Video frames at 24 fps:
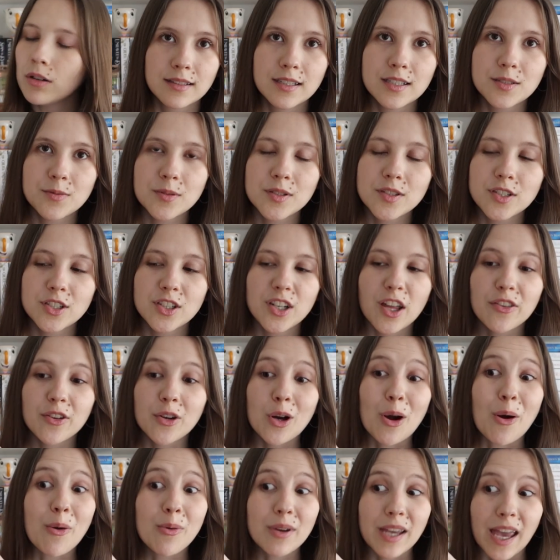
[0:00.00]
This was
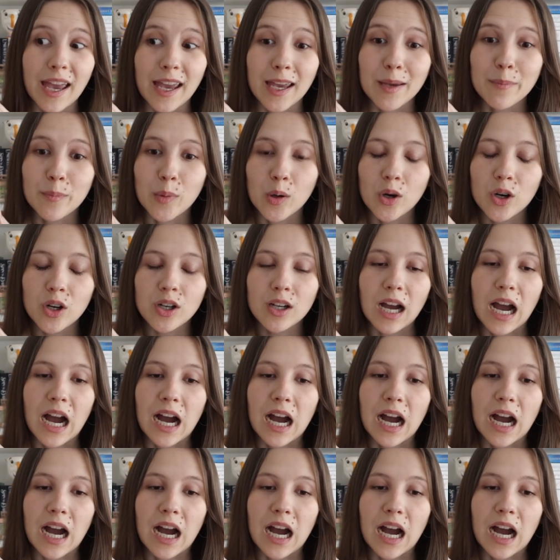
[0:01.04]
another okay book.